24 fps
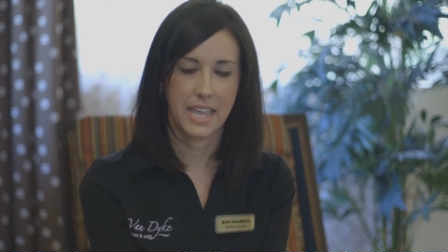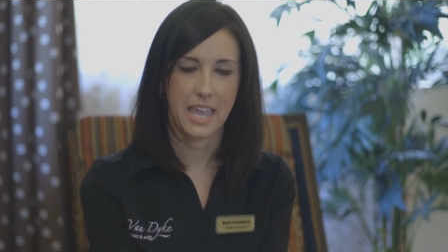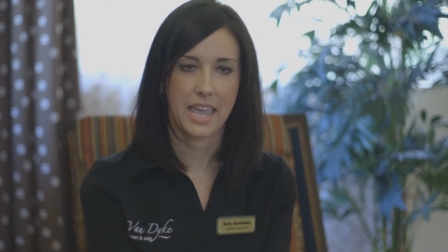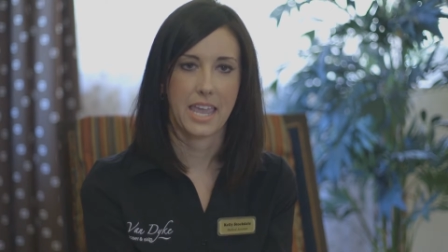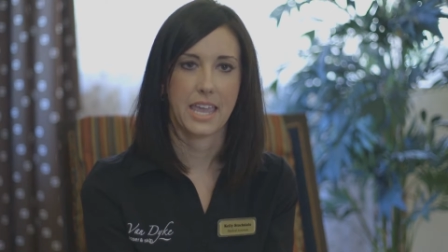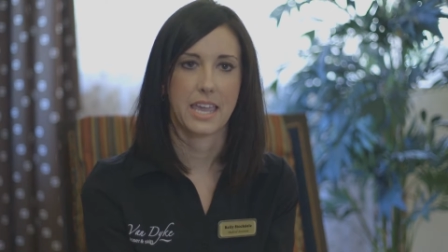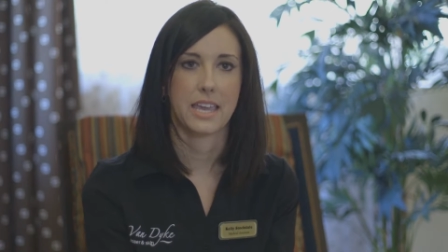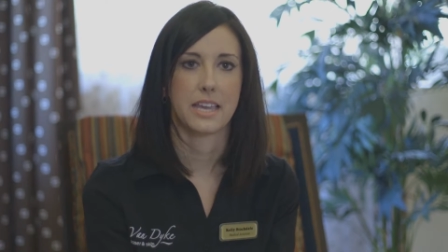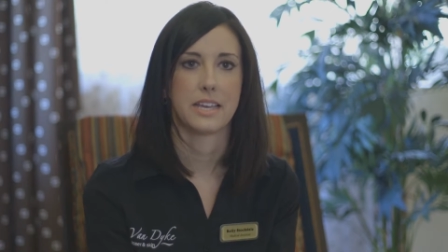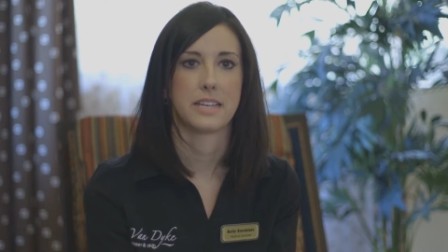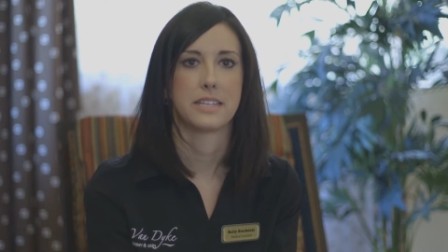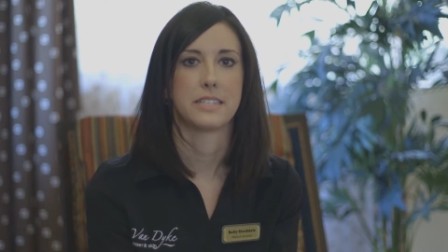
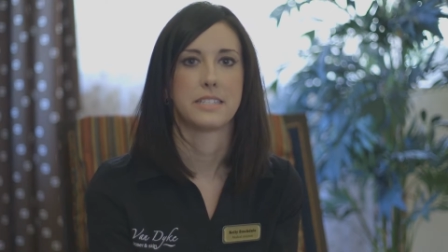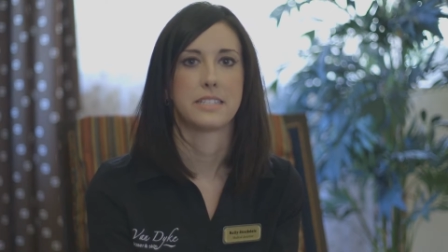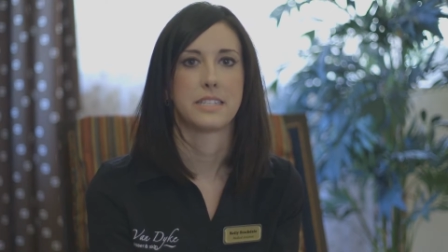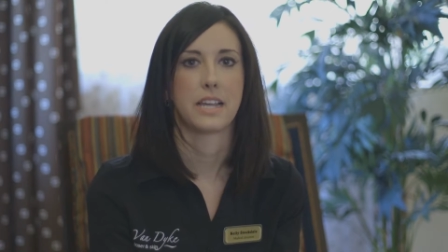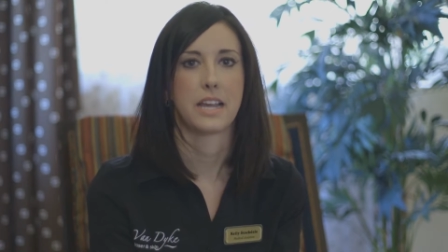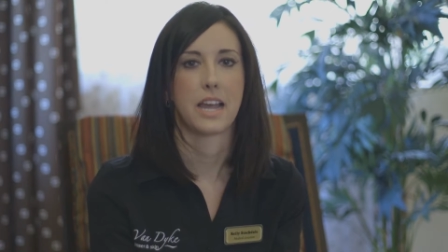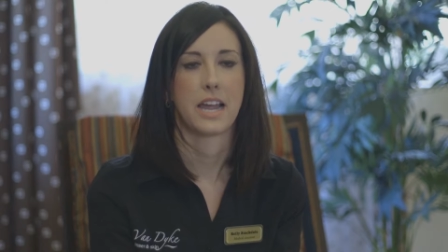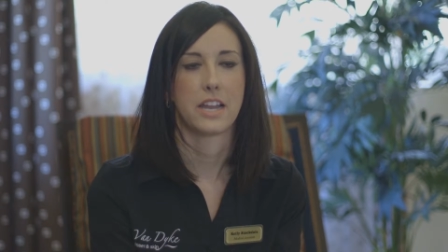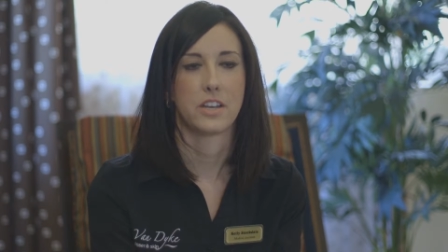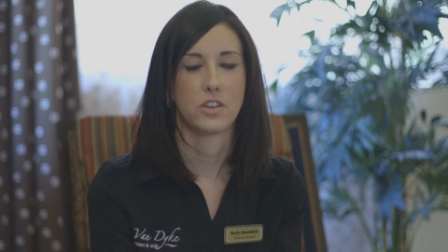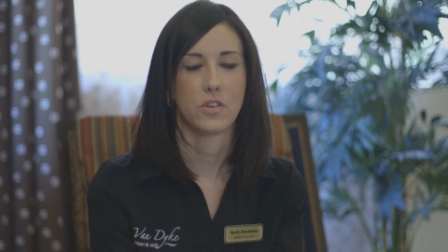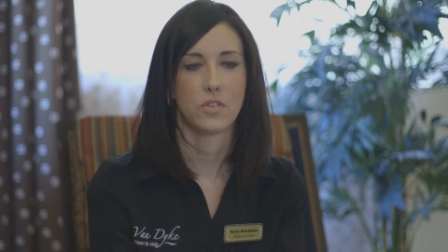and
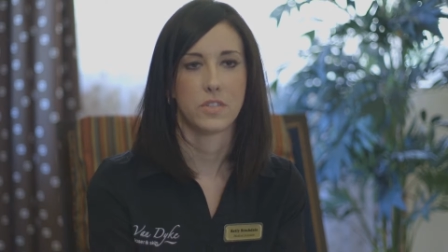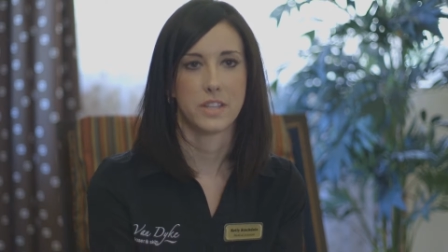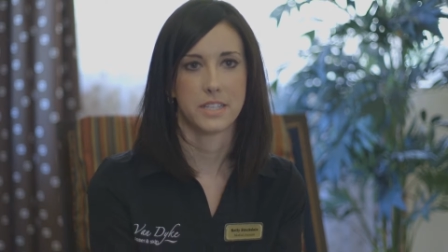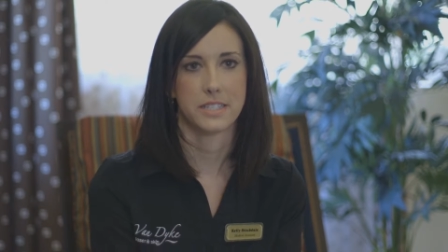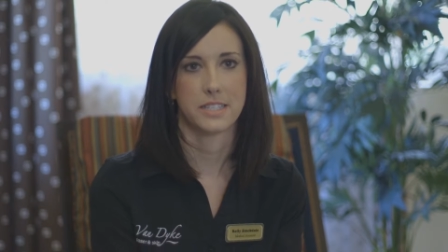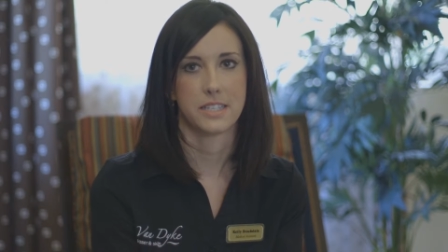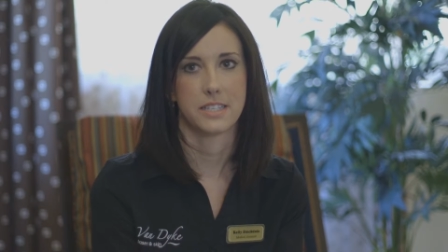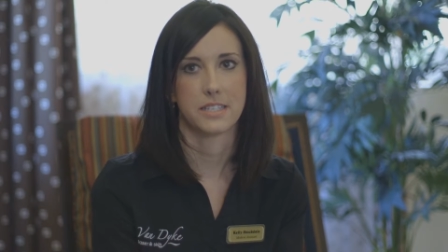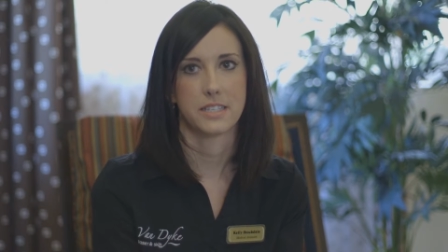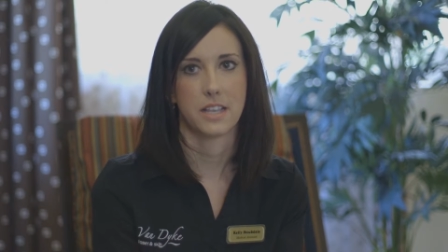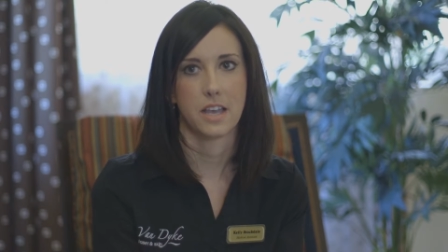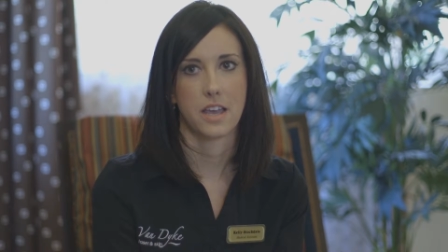I know this
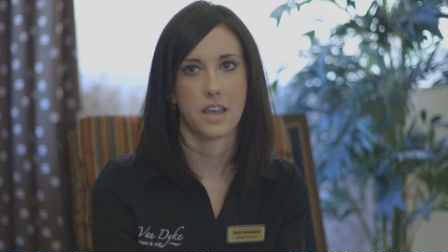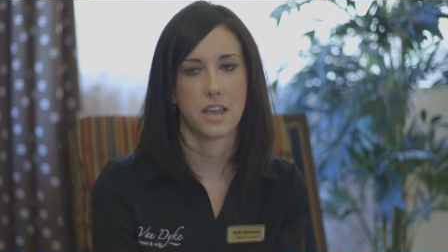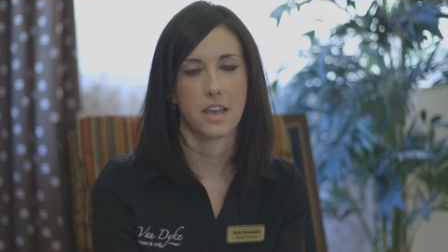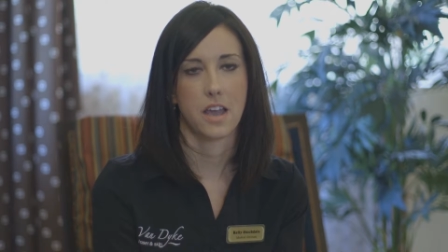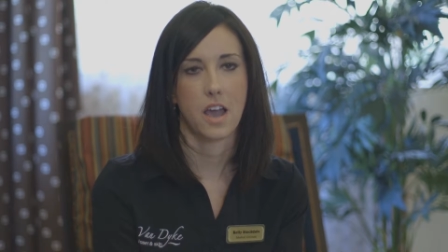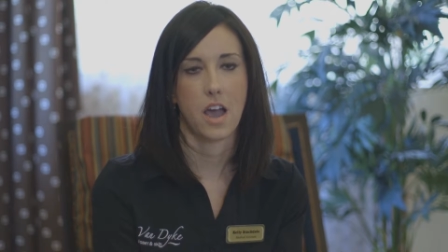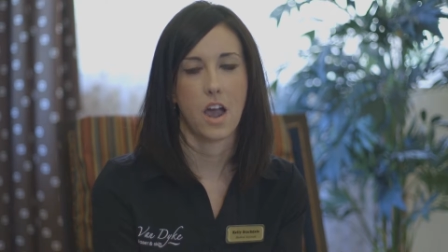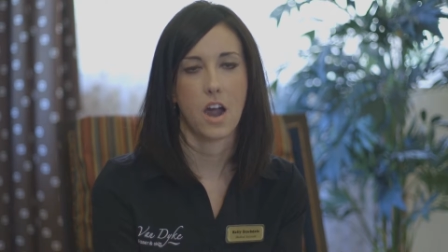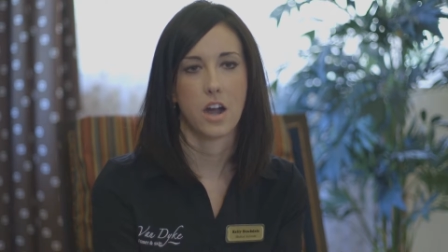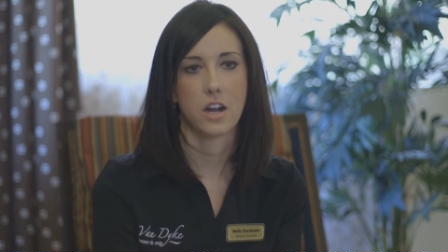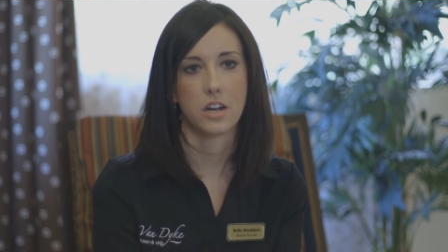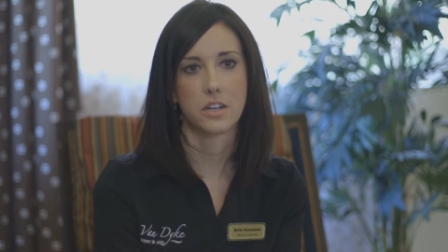is a
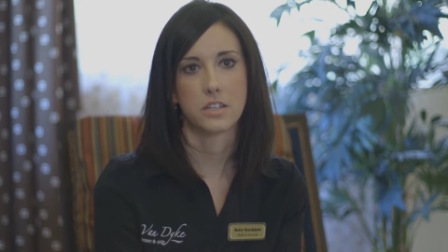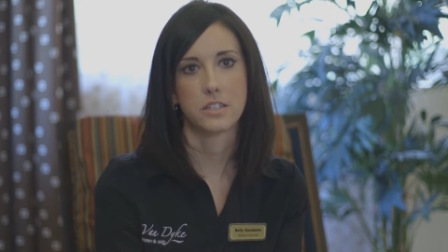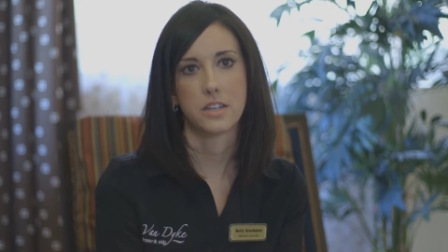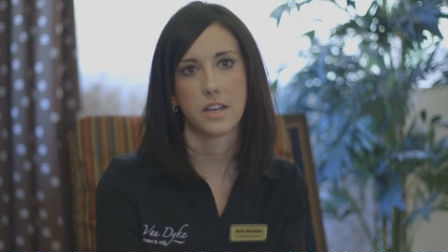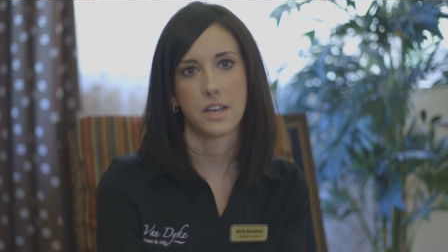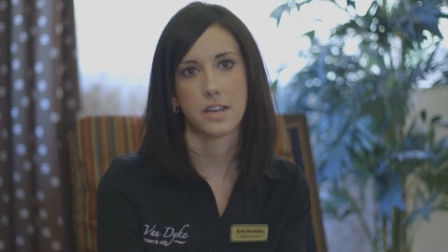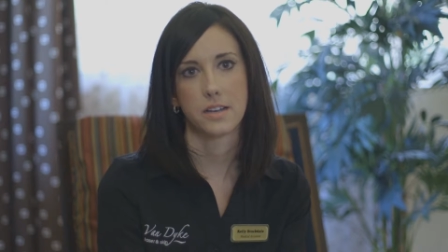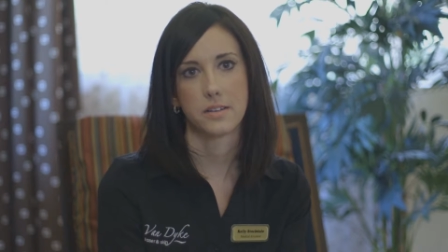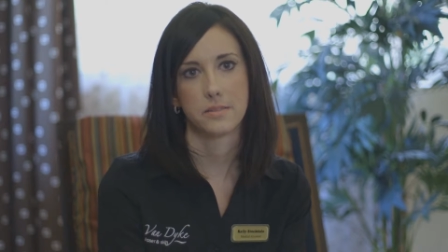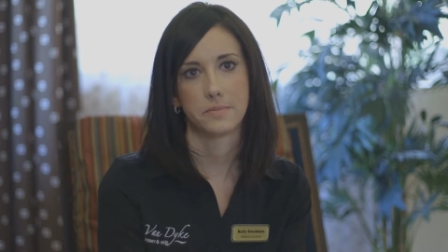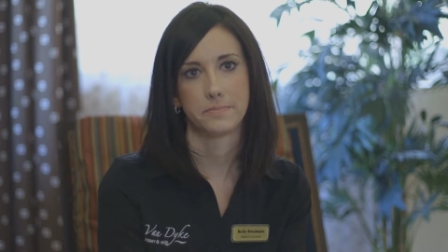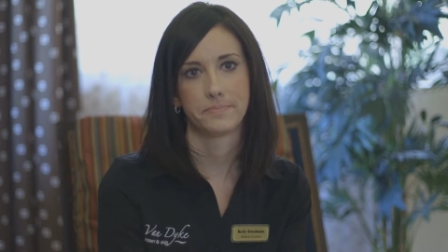hard
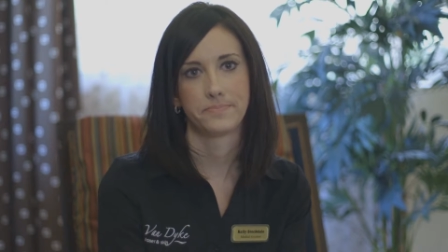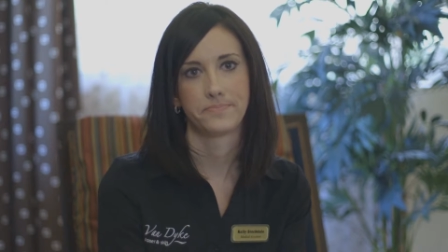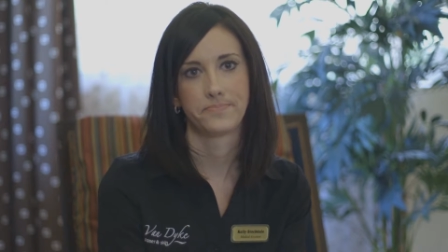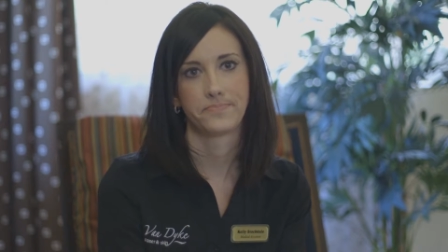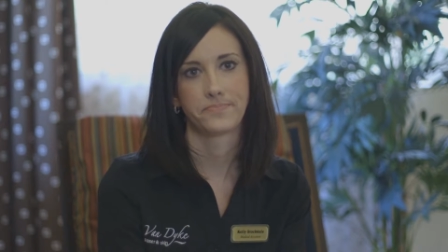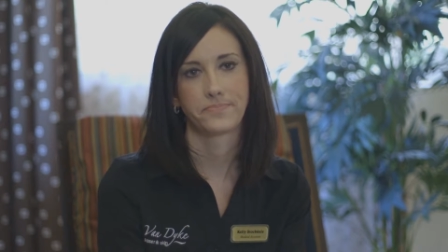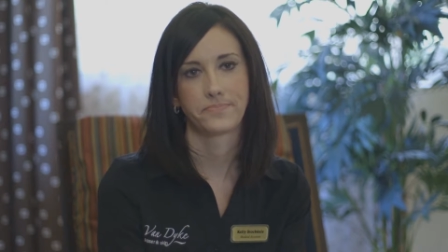um,